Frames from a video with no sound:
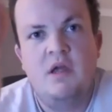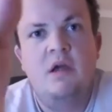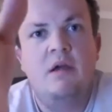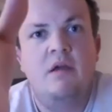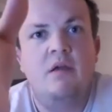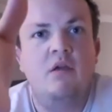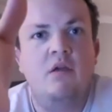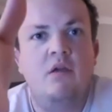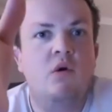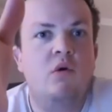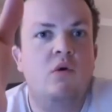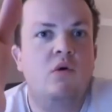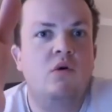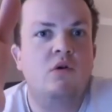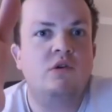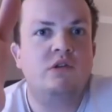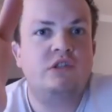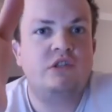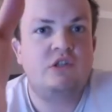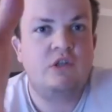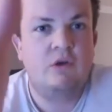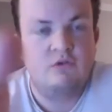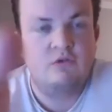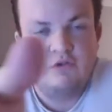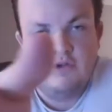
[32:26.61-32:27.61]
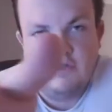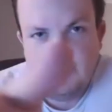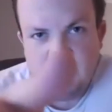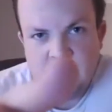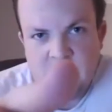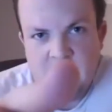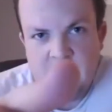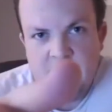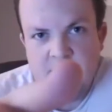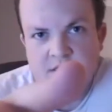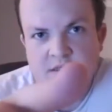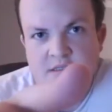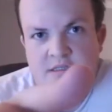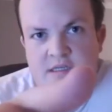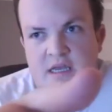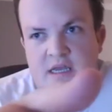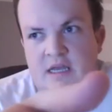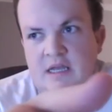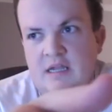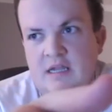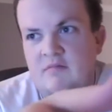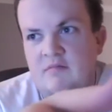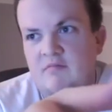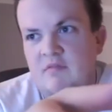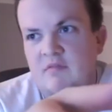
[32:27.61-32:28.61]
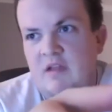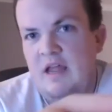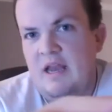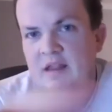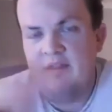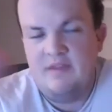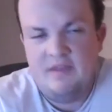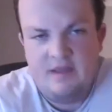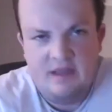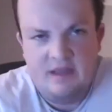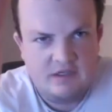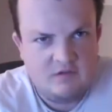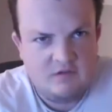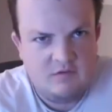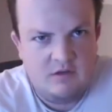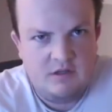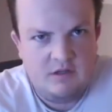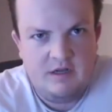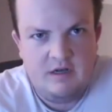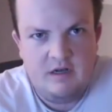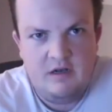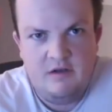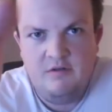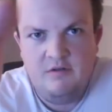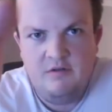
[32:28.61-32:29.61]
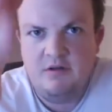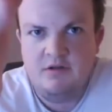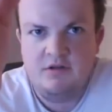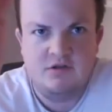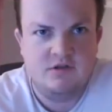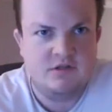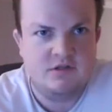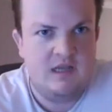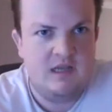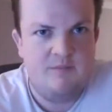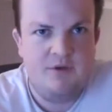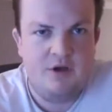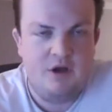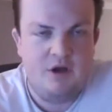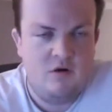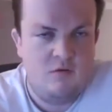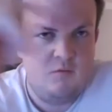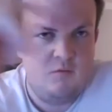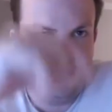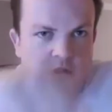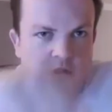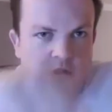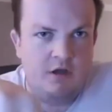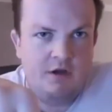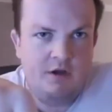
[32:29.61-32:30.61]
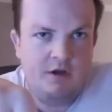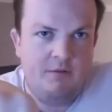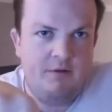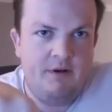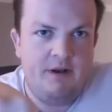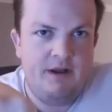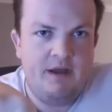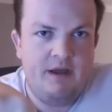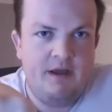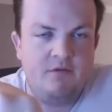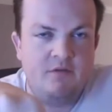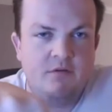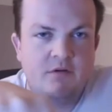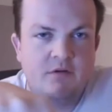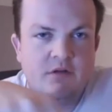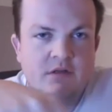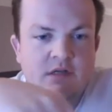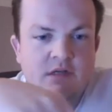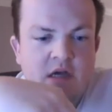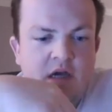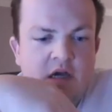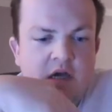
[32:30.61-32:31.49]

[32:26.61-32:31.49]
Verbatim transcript: your social channels, and anything else you want to include, just let me know and we'll include it afterwards.